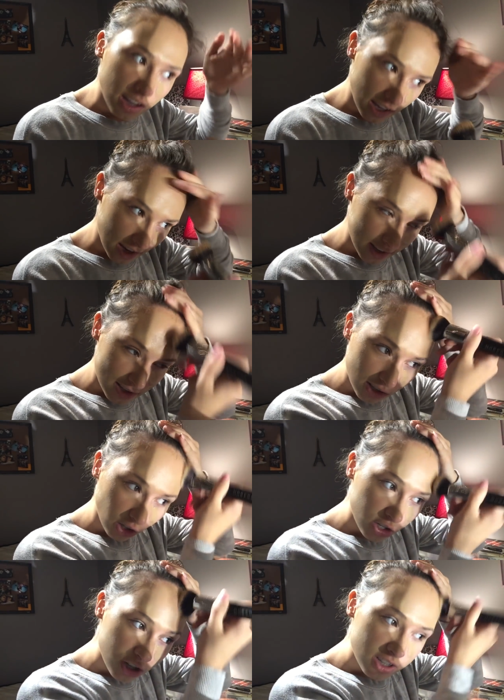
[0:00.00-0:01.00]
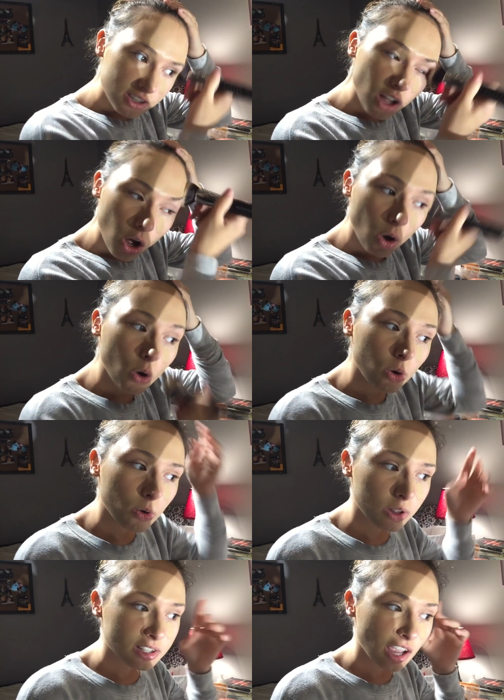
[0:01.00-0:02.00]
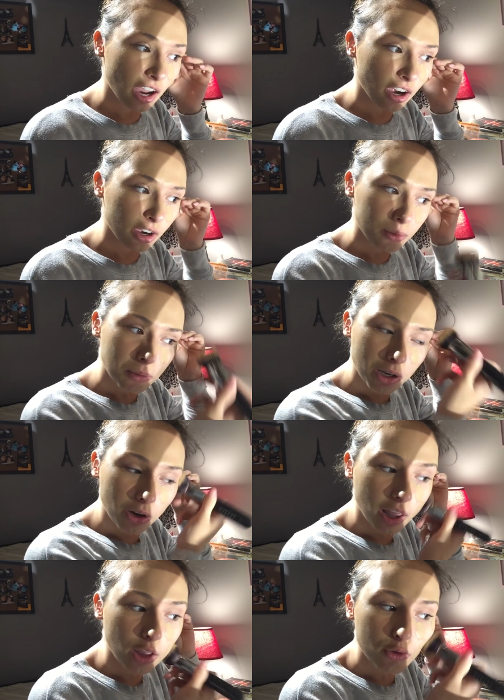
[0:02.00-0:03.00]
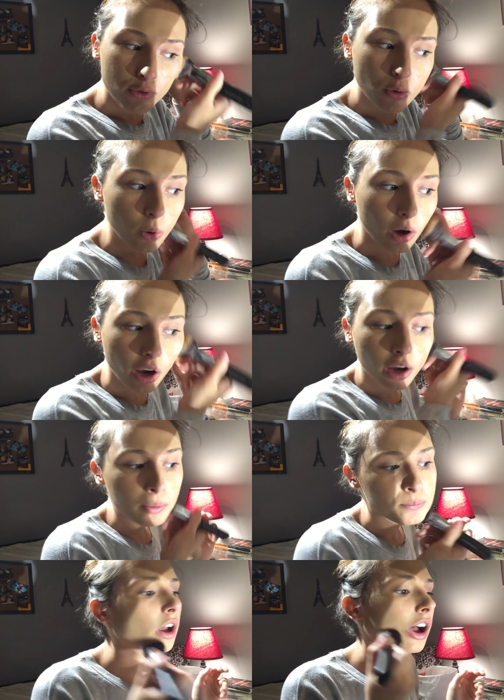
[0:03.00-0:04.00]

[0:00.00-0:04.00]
it searches the whole entire internet for